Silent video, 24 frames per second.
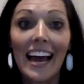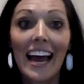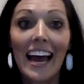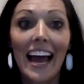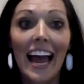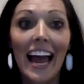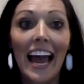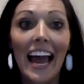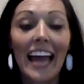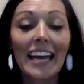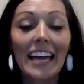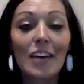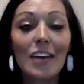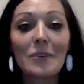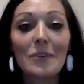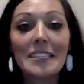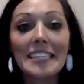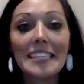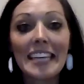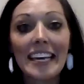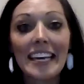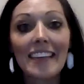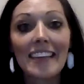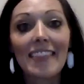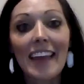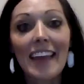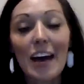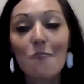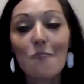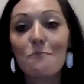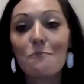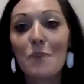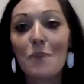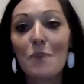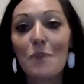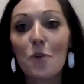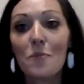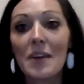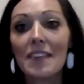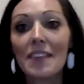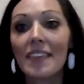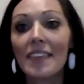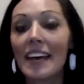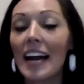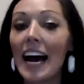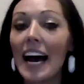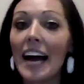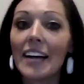And it was in that moment
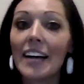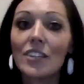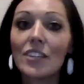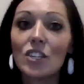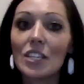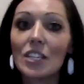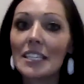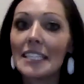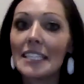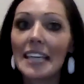that I just